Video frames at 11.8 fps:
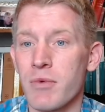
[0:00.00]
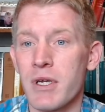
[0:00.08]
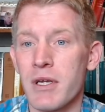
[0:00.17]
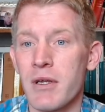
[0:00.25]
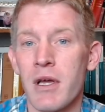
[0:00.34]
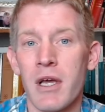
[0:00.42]

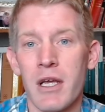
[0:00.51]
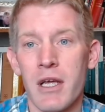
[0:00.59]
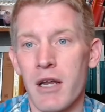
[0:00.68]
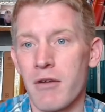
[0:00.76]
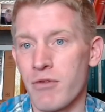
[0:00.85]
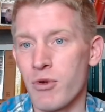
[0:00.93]

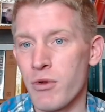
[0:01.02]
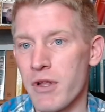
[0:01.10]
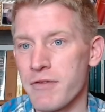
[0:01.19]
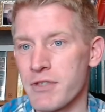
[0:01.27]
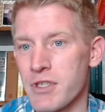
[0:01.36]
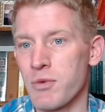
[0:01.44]
Luke
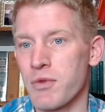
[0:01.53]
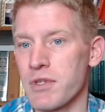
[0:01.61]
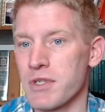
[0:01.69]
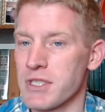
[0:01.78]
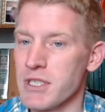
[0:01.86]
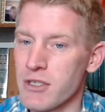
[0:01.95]
leaves us with
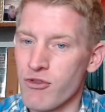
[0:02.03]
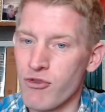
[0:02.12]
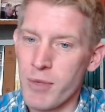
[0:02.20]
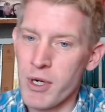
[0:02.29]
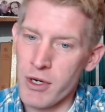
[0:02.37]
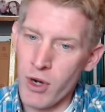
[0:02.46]
the scene
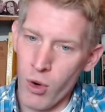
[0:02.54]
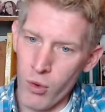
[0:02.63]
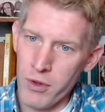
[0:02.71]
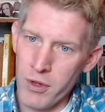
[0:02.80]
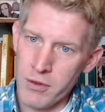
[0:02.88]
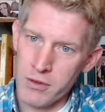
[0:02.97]
of Mary
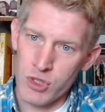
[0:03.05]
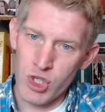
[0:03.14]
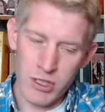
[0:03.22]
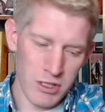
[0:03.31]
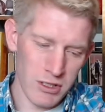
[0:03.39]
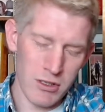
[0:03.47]
holding
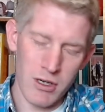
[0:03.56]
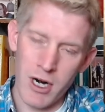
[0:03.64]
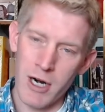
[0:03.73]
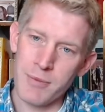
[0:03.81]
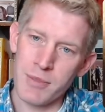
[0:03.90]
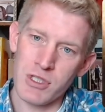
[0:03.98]
Jesus in her
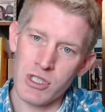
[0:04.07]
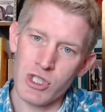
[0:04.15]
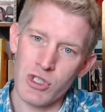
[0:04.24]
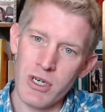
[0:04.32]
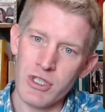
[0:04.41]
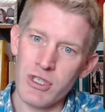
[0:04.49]
arms, and she
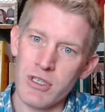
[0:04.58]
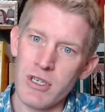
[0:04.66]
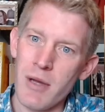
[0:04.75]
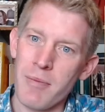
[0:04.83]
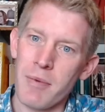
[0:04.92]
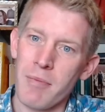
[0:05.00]
treasures
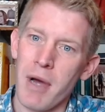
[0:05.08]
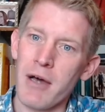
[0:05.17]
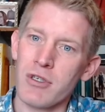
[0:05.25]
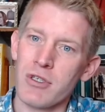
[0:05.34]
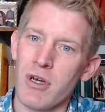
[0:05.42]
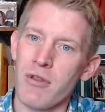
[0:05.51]
up and
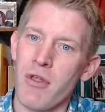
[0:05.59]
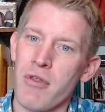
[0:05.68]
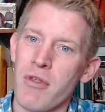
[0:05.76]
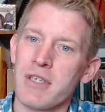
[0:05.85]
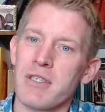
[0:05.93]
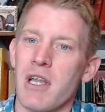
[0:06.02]
ponders all the
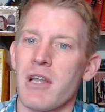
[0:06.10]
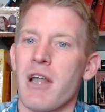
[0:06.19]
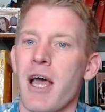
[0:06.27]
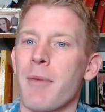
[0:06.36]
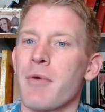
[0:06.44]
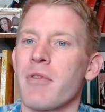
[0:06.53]
things that had
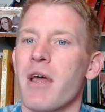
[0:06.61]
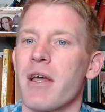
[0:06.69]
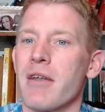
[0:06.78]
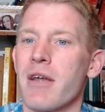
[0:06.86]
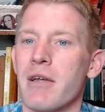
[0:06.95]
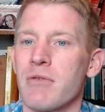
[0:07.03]
happened
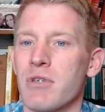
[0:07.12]
that night.